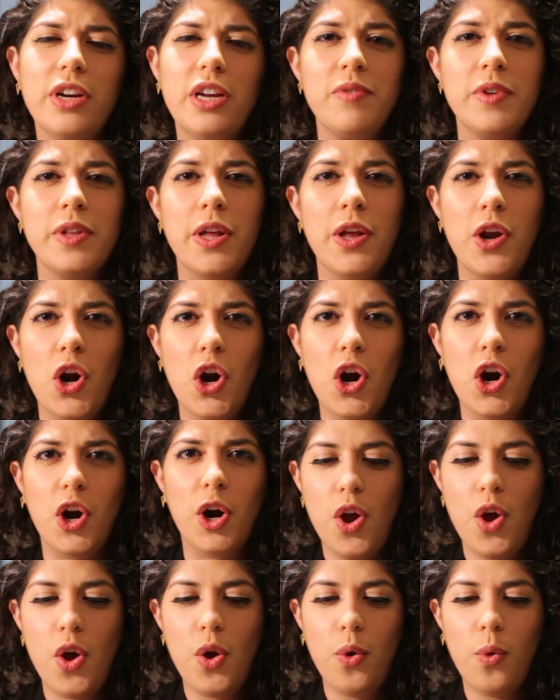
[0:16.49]
even than
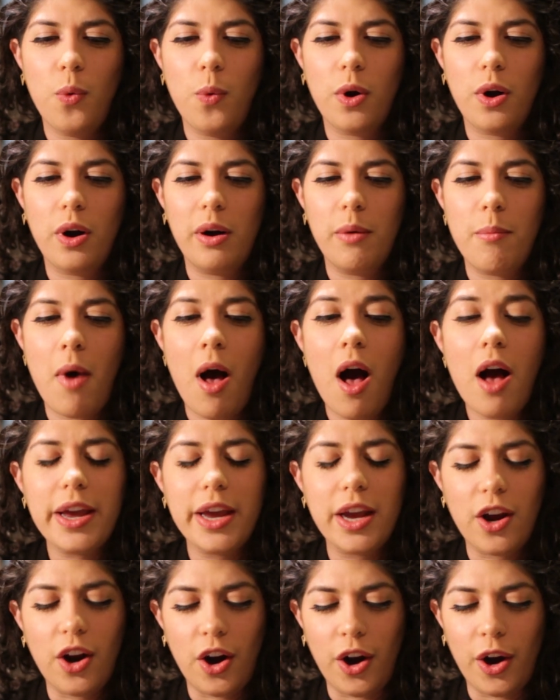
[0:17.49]
her were
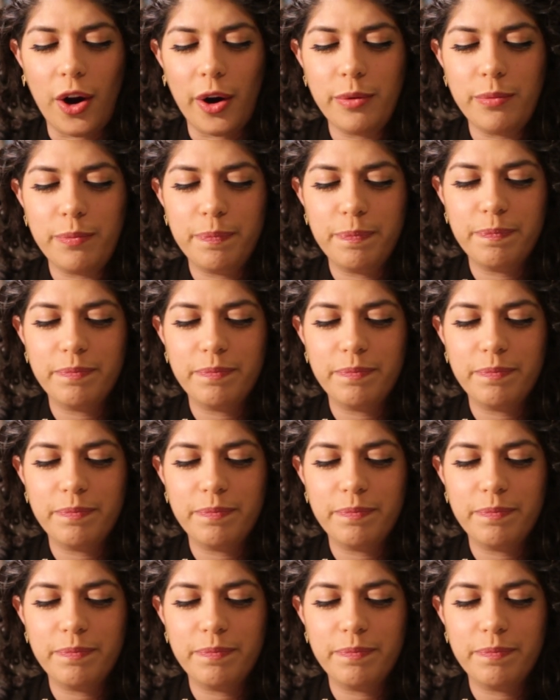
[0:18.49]
mocking her.